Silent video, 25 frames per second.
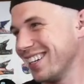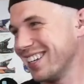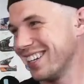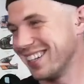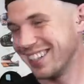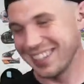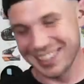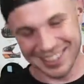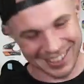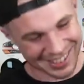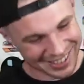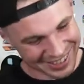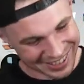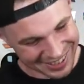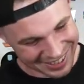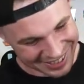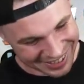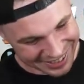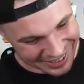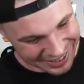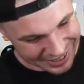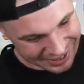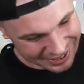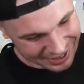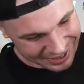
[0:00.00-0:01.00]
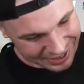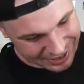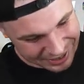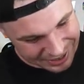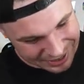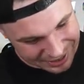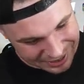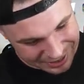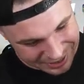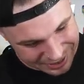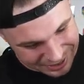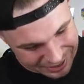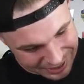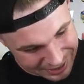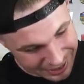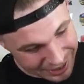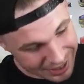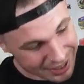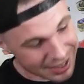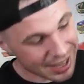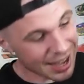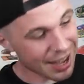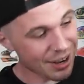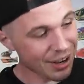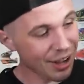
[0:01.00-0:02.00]

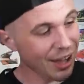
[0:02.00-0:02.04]
(silent)